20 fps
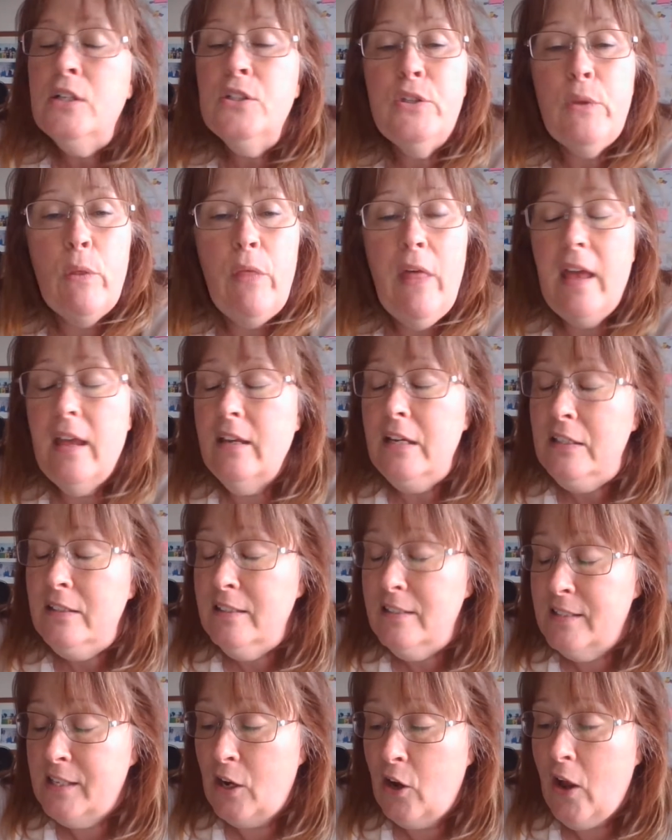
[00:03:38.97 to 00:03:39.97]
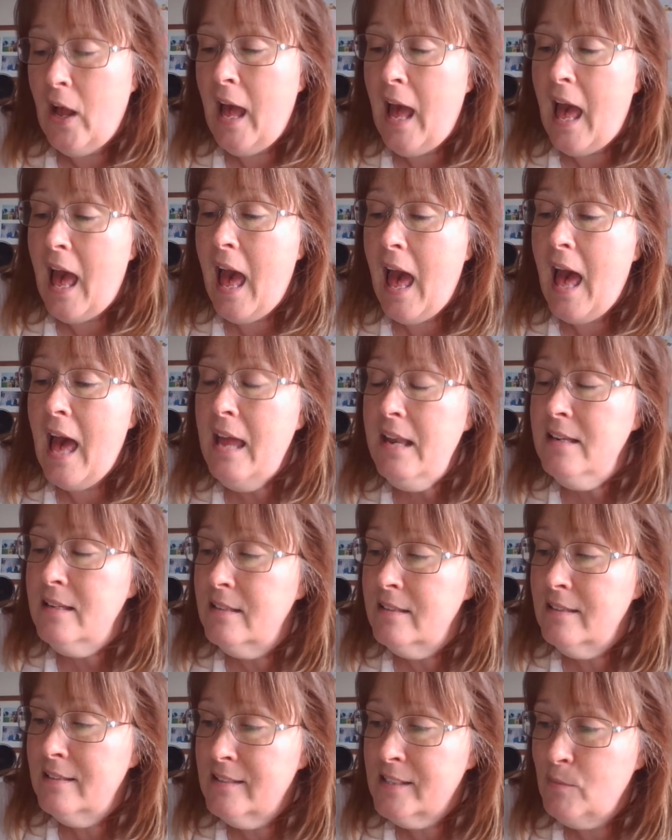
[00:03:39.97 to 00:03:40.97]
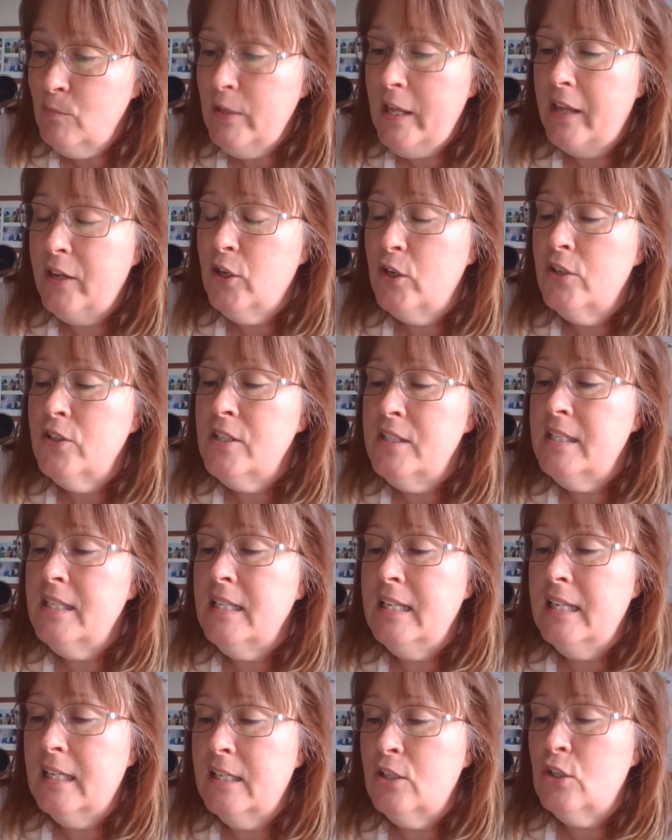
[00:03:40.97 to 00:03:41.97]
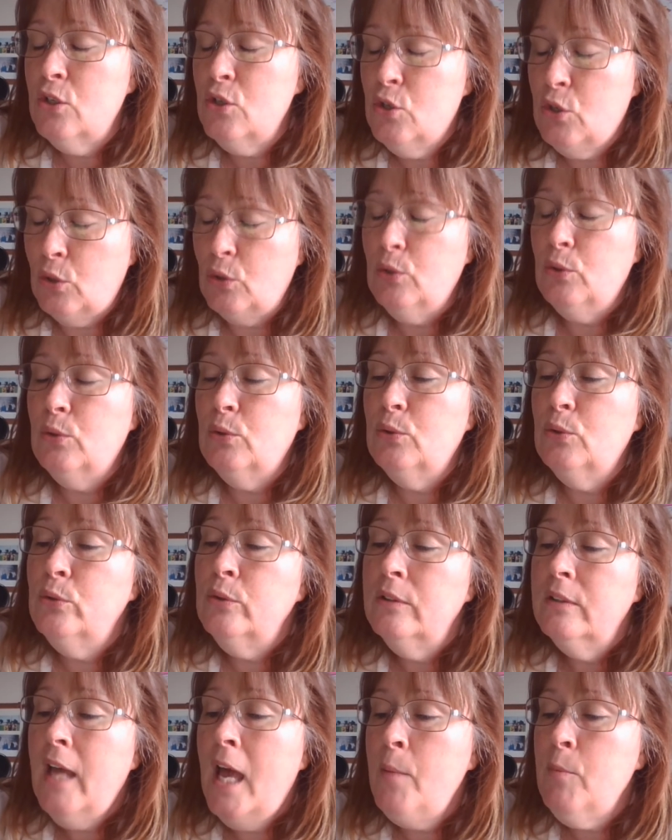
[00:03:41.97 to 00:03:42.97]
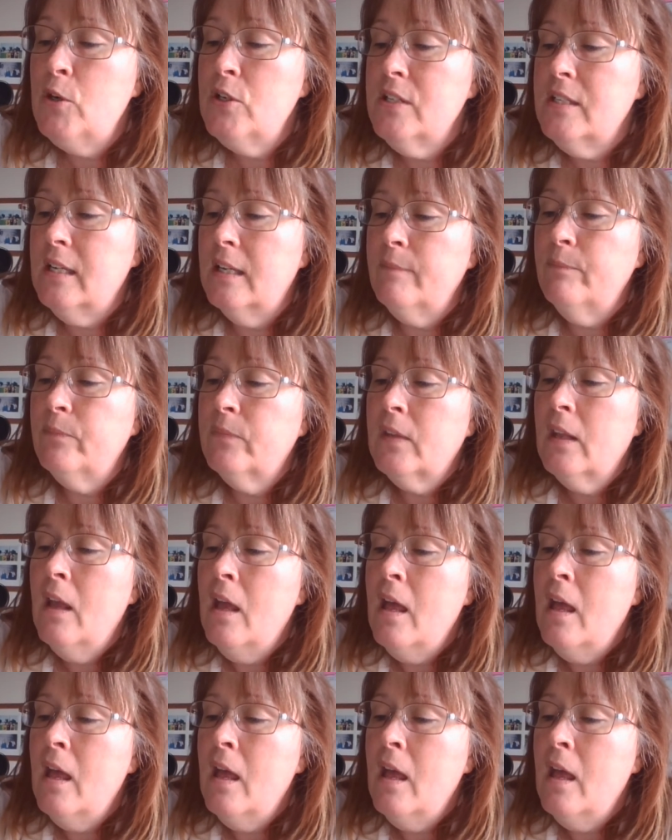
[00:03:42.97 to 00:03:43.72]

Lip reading: So Sarah had some letters to get to Emerson.